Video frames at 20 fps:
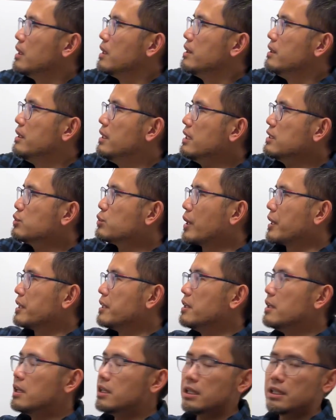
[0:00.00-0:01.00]
This right
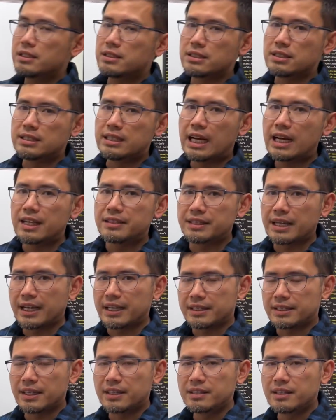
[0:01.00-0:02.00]
here, it's not an
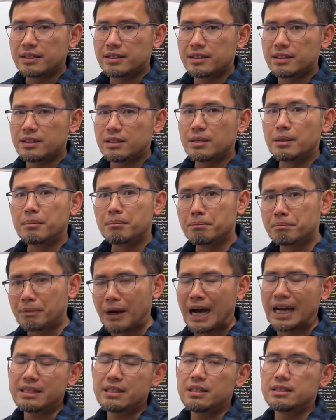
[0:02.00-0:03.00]
identity,
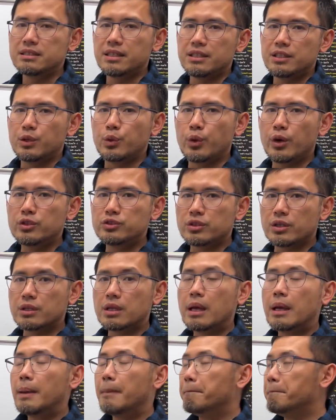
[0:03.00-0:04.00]
but it's an equation,
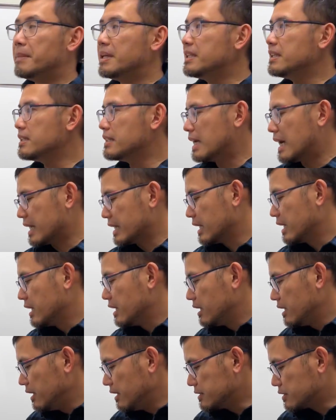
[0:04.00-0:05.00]
meaning that
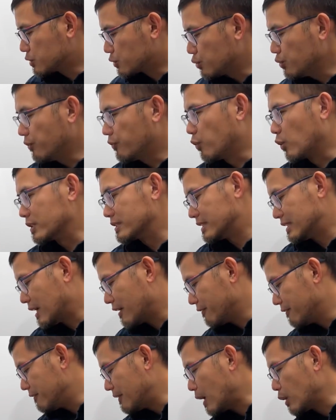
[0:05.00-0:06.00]
it's true for
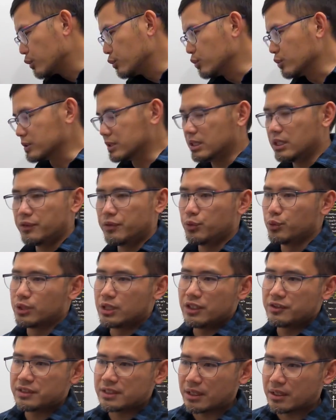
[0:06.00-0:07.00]
some values if you
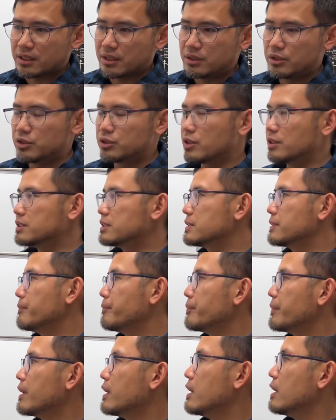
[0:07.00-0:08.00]
give some conditions.
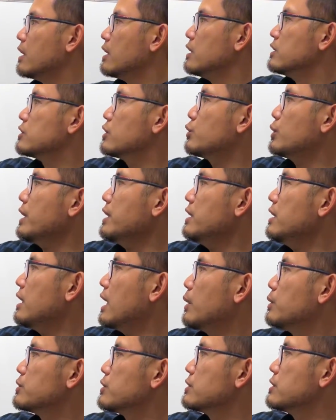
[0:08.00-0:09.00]
So right here,
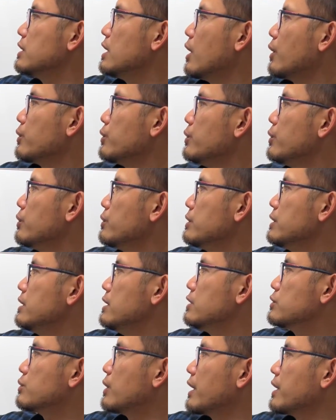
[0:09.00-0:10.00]
I'll just tell you
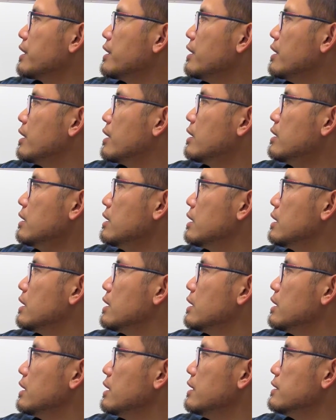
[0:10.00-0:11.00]
this right here
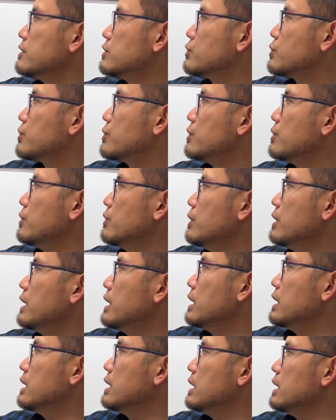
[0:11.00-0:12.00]
is true
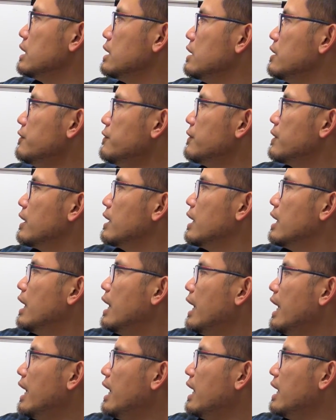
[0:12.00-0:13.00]
if
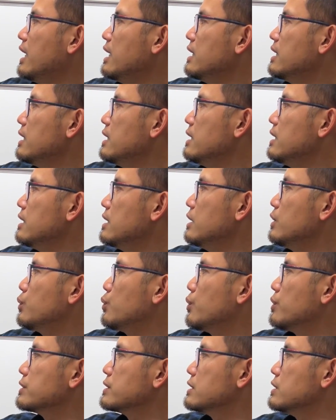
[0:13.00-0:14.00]
A
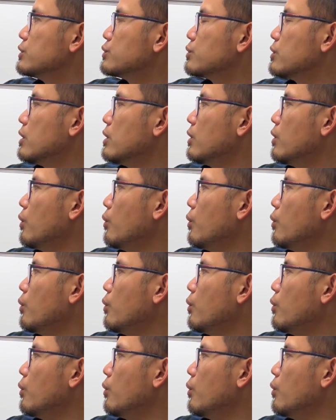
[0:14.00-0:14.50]
equals zero